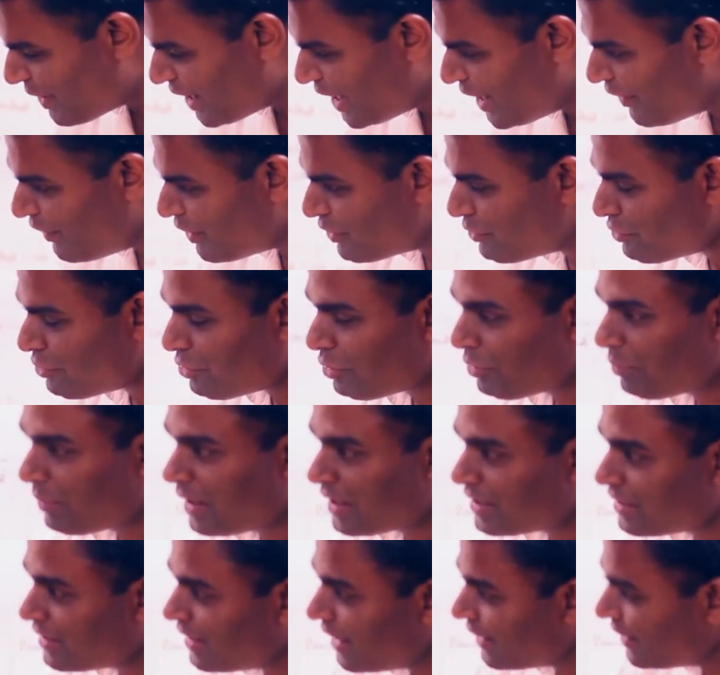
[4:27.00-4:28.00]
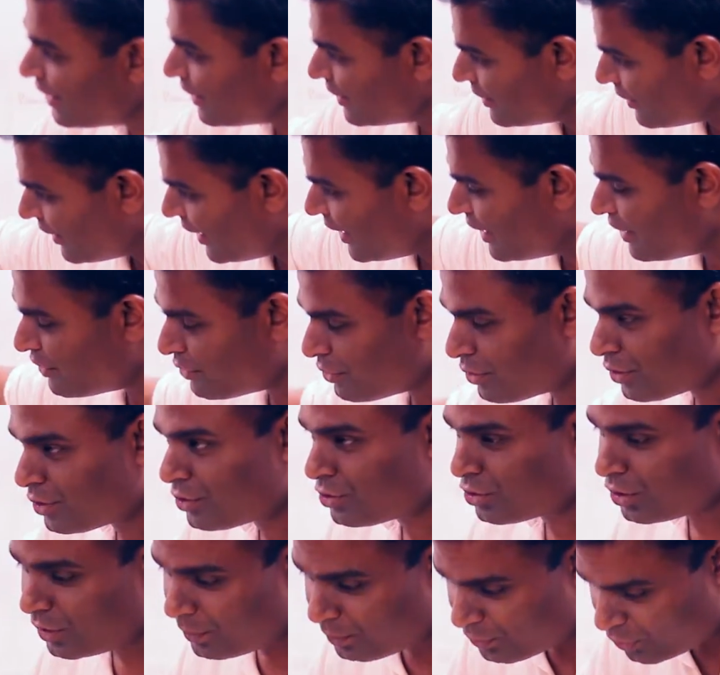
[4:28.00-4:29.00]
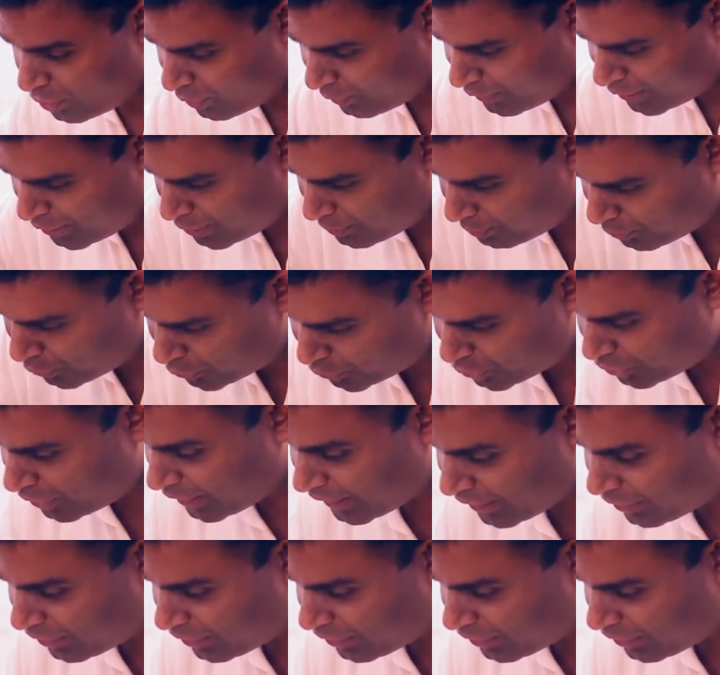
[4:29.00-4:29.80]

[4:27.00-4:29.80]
believe it so much that the train is going to stop, you're willing to put your